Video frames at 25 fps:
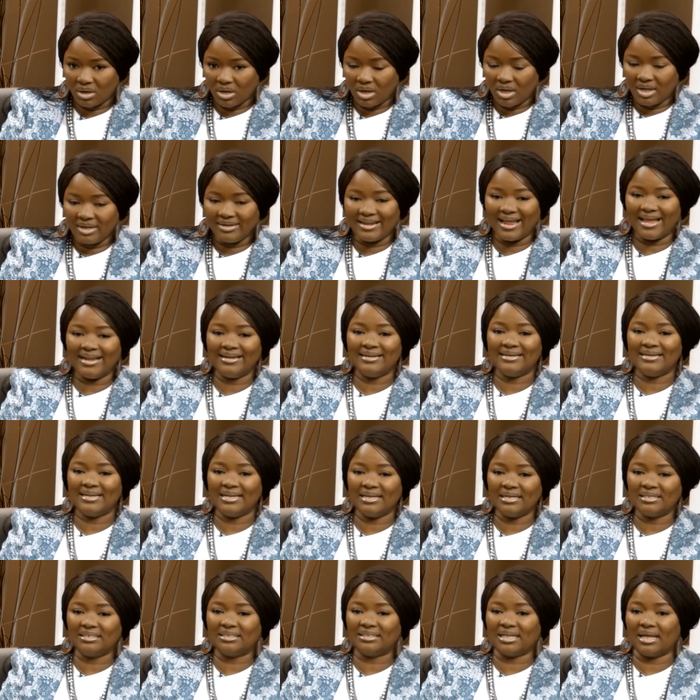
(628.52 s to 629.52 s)
They
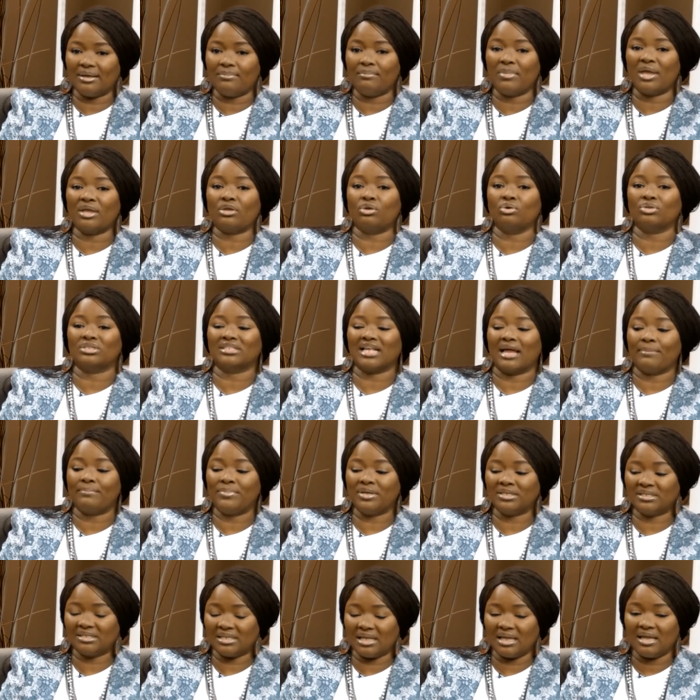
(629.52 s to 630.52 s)
need say make you
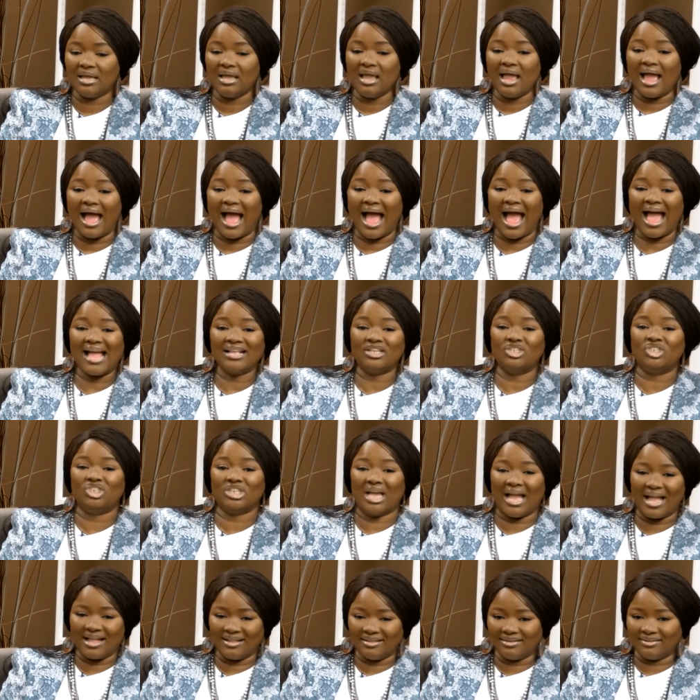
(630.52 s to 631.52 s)
sabi say
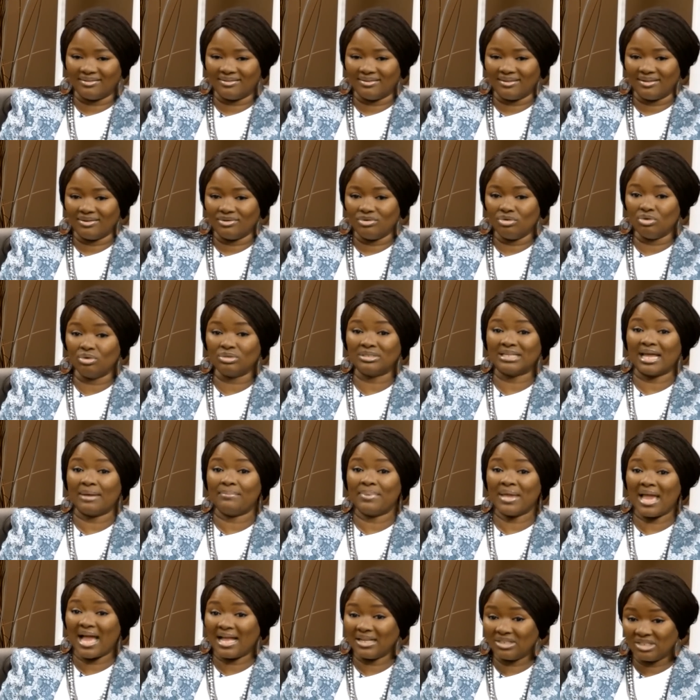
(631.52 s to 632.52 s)
agile. You
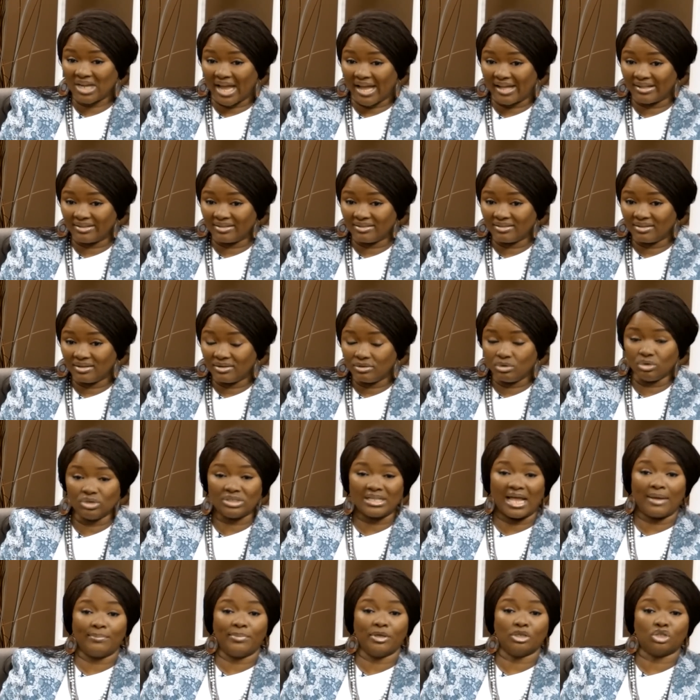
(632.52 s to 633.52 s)
sabi agile, you
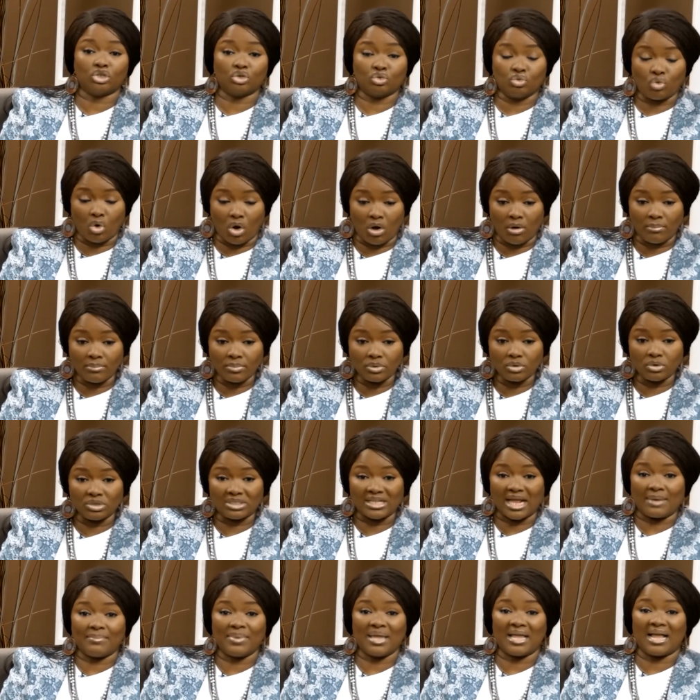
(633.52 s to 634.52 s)
sabi scrum, you
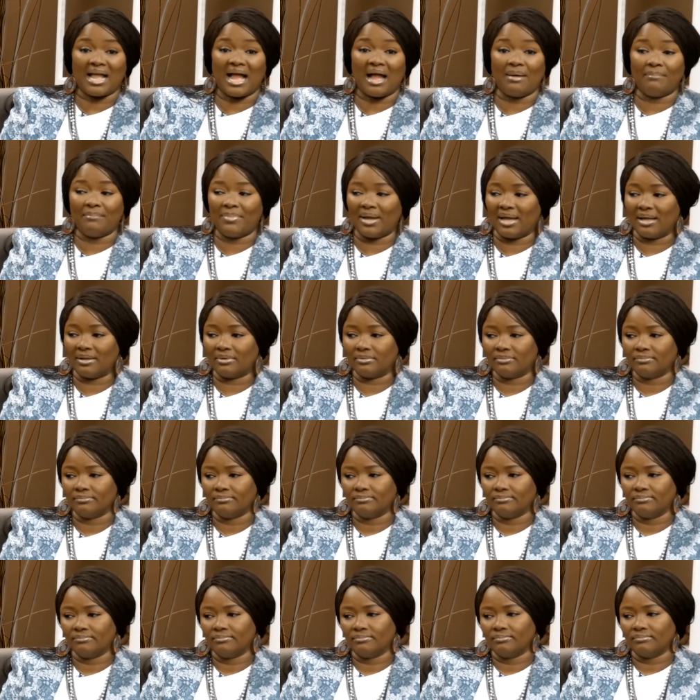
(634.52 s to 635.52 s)
sabi Kanban. No be agile na
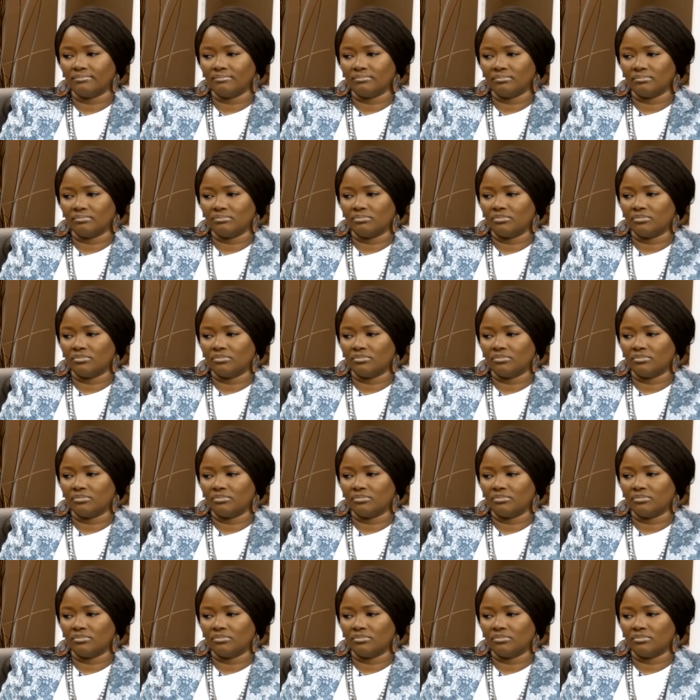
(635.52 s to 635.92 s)
today agile for body.